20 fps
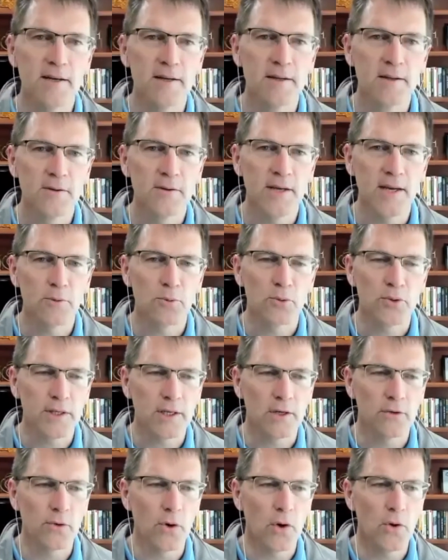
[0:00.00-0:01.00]
Yeah, really
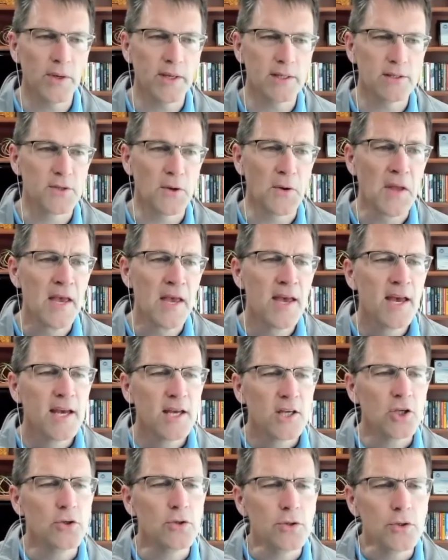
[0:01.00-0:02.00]
growing. So
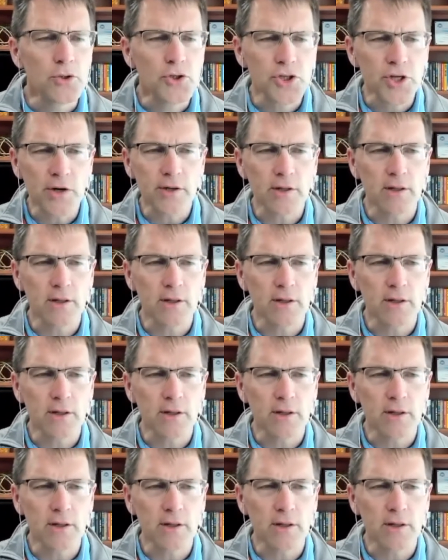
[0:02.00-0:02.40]
you shared